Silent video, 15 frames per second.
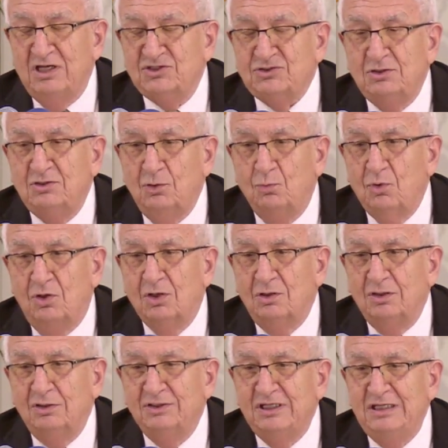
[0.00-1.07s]
isolated
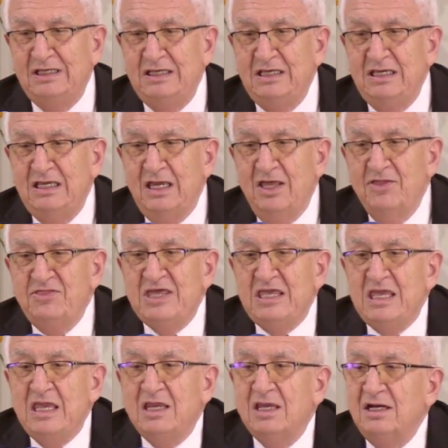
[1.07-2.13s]
for so many
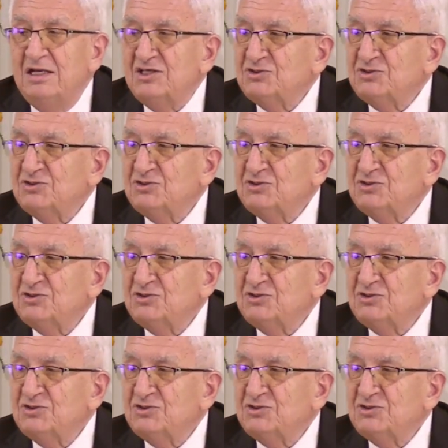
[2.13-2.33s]
years,